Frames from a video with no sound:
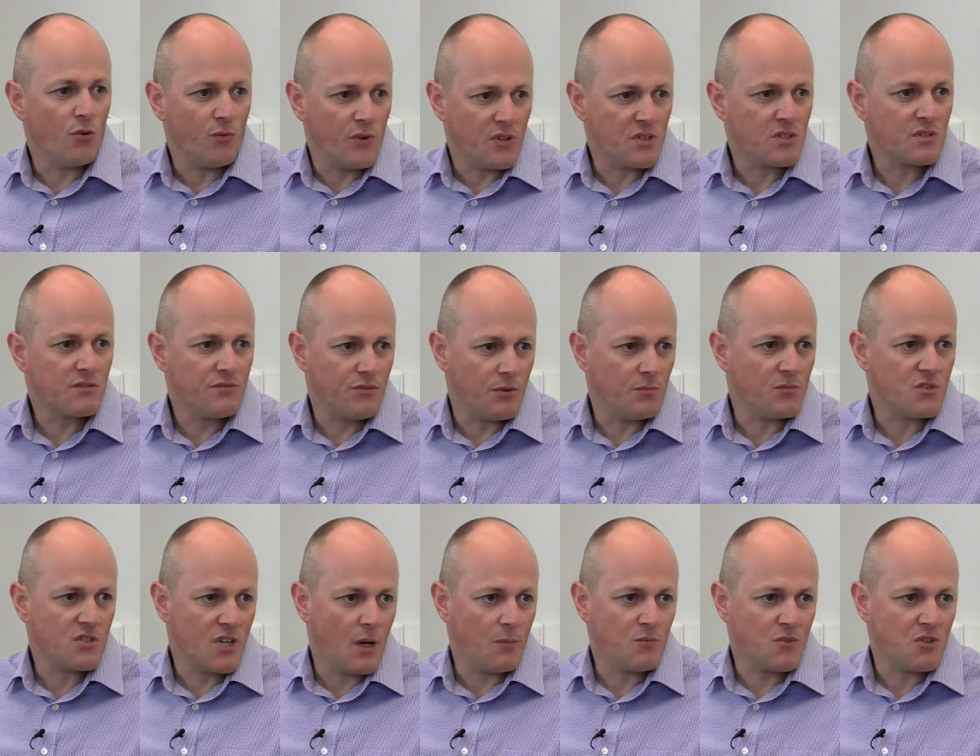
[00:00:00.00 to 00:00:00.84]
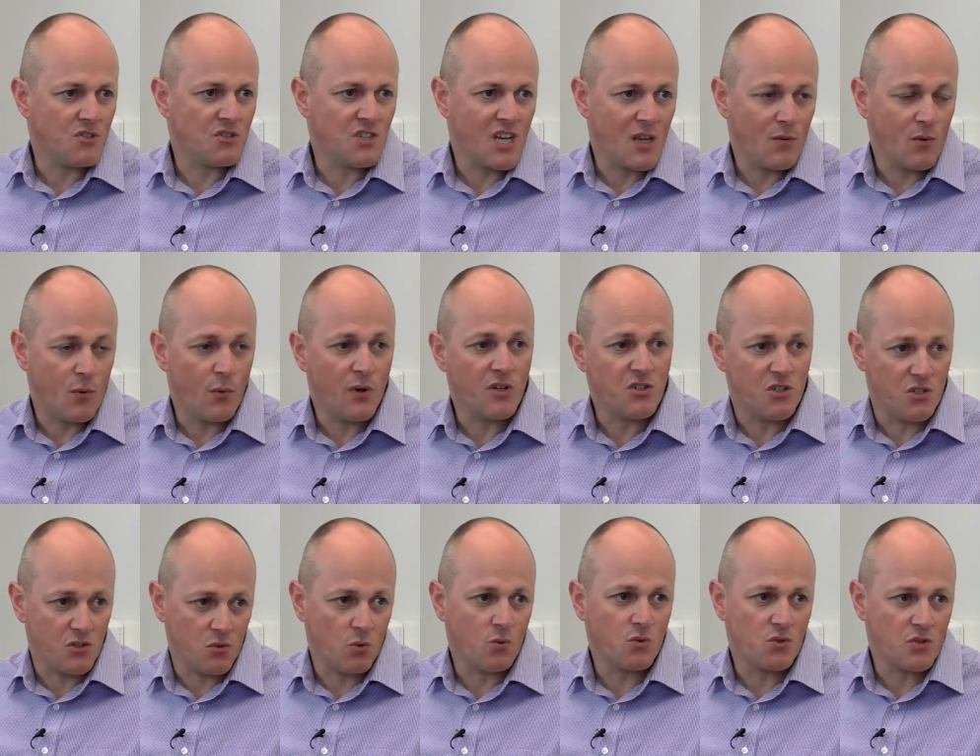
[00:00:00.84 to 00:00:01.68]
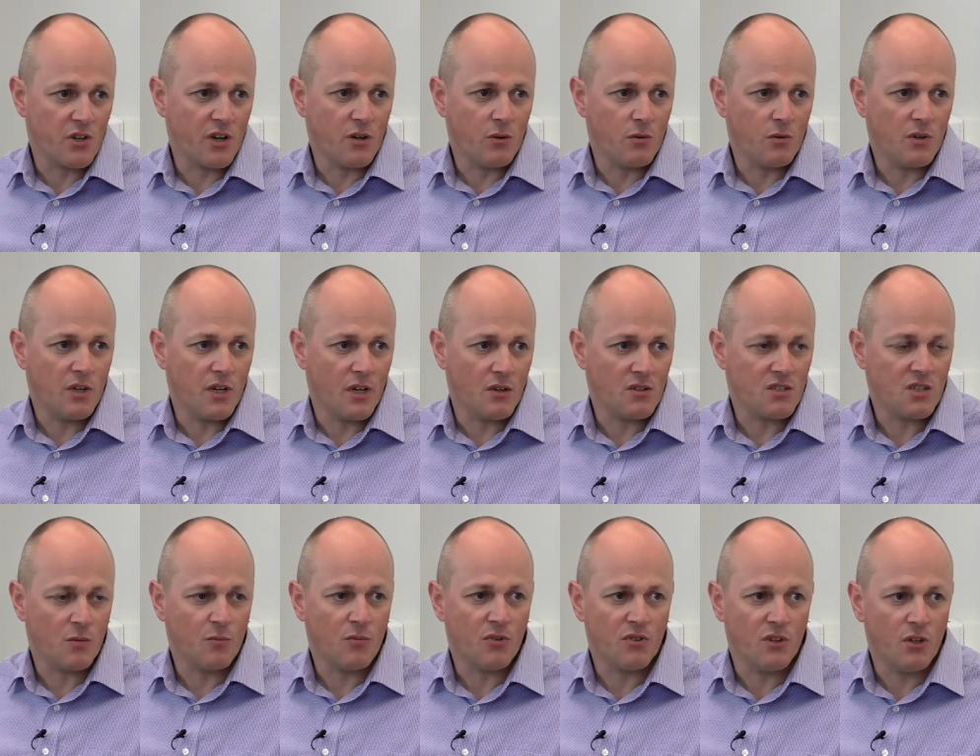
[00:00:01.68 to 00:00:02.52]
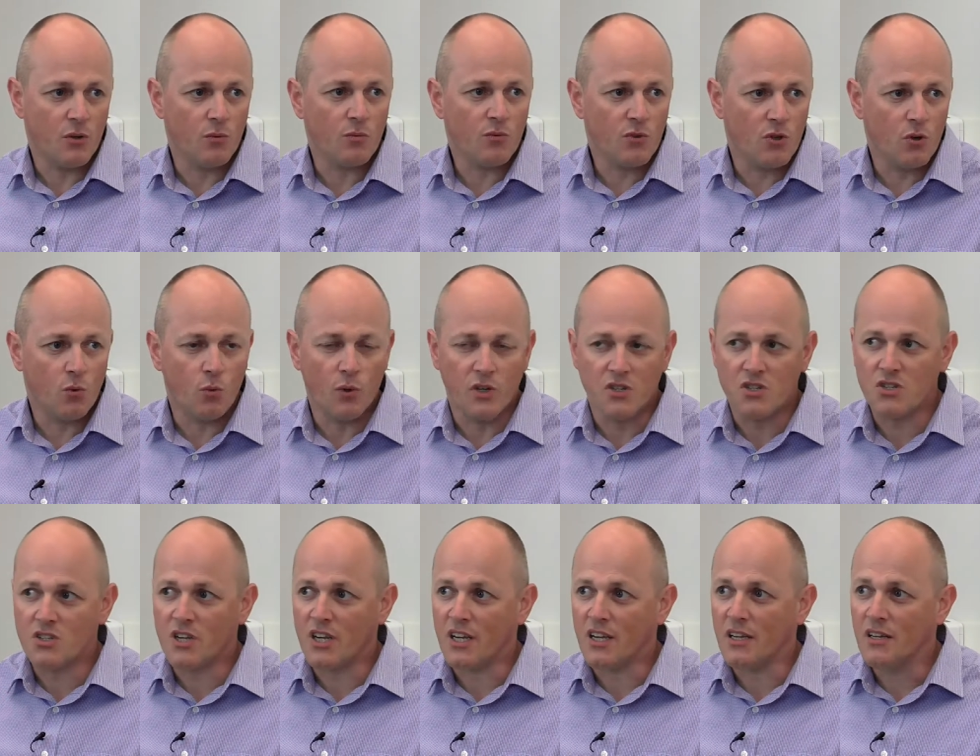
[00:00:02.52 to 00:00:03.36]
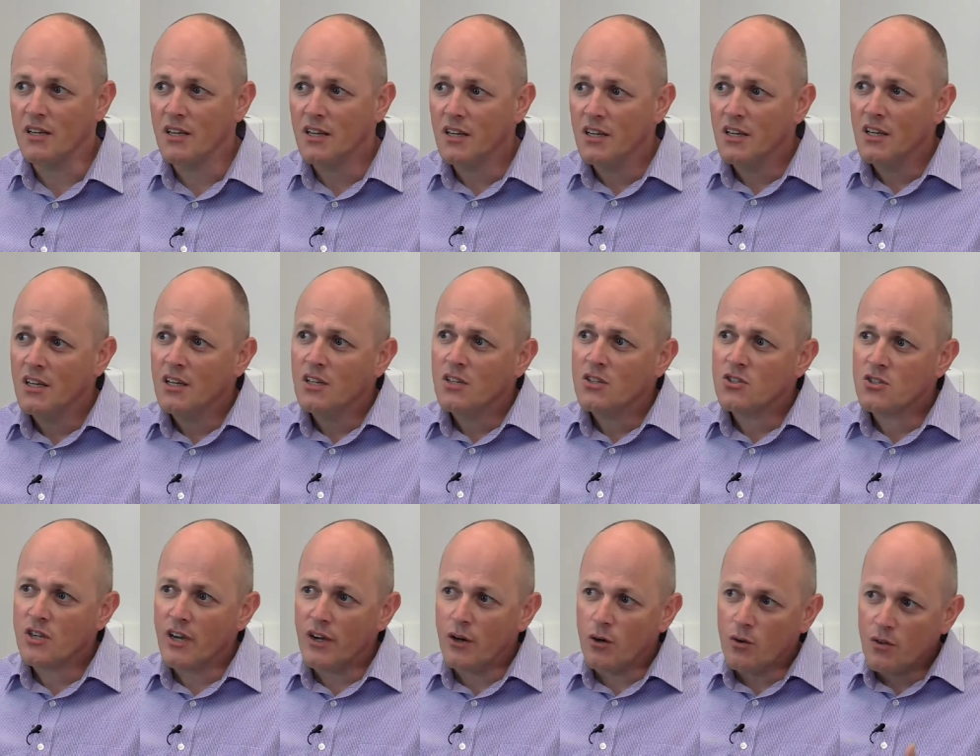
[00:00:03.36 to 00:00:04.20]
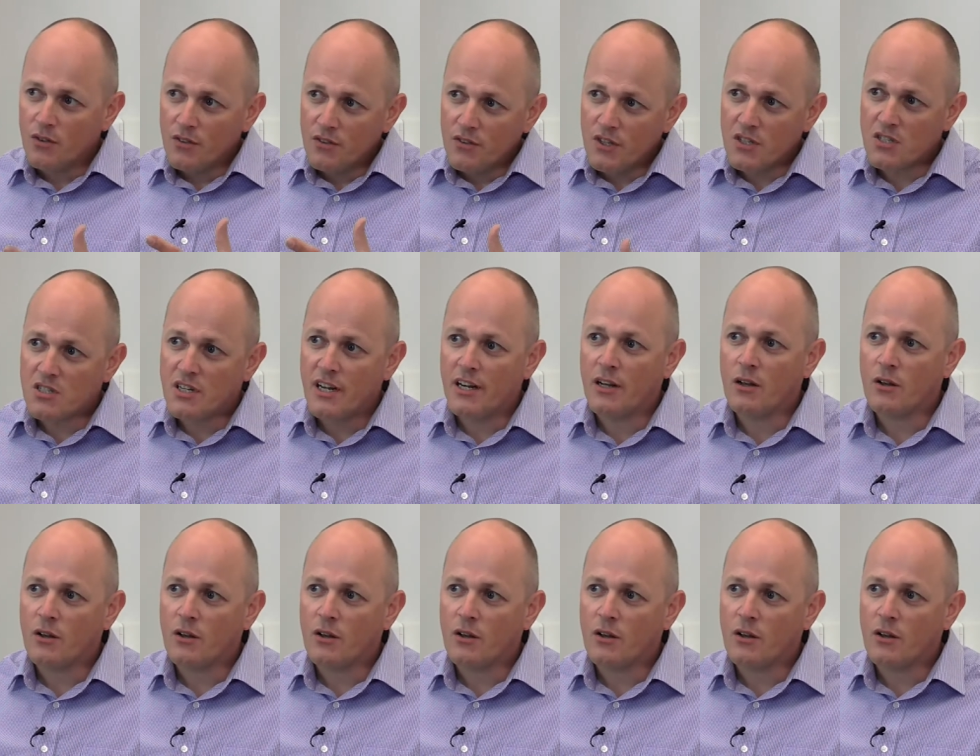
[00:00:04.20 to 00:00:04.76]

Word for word: are at risk from septicemia, which is also you know, something that, that we see. So this